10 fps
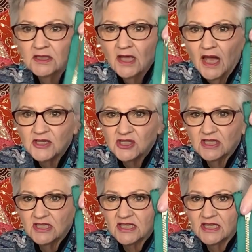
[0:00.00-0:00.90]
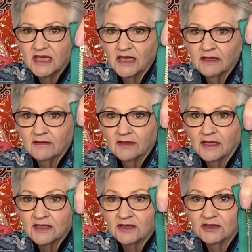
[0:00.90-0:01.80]
As you can see,
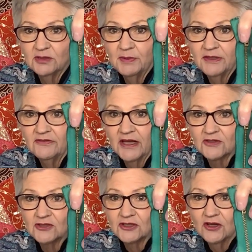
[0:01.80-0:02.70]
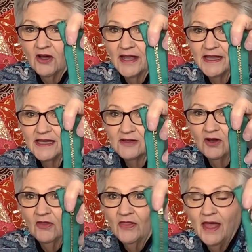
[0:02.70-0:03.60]
there's a little bit of extra dye here
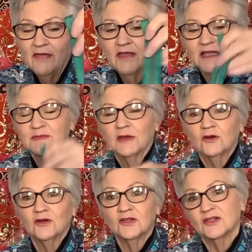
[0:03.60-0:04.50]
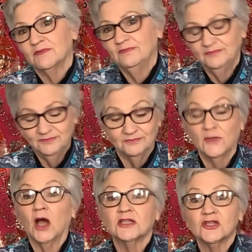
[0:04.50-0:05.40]
on that. That's because
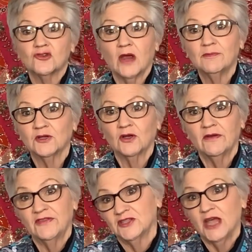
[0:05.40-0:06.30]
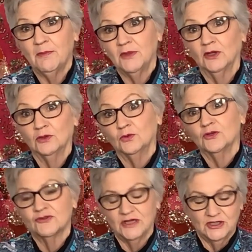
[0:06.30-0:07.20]
I just draped it over the tap in the
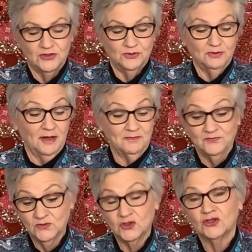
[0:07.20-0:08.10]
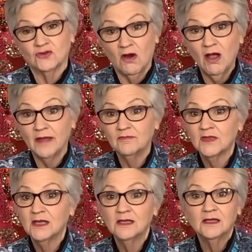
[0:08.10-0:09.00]
laundry to dry.
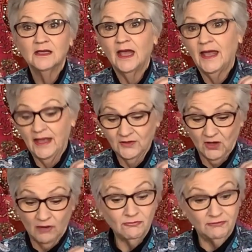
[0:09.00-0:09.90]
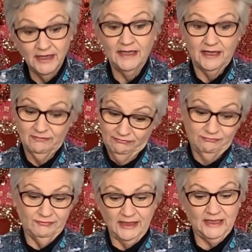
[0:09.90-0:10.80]
And I'm really,
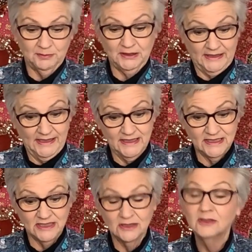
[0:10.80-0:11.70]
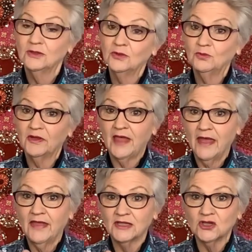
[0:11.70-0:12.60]
really pleased with how
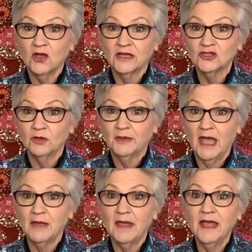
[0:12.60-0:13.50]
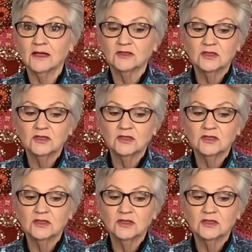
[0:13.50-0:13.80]
that dyeing job came out.